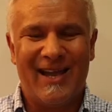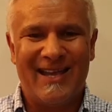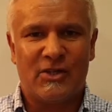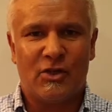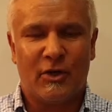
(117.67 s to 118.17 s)

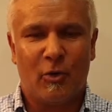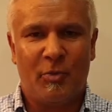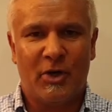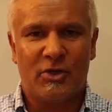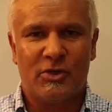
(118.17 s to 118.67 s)
external
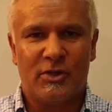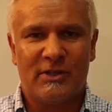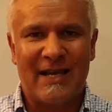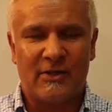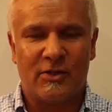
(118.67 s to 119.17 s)

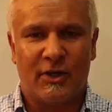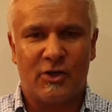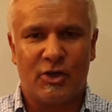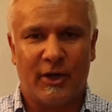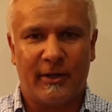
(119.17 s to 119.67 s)
purchasers outside
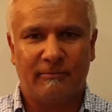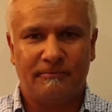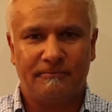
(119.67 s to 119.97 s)
of China.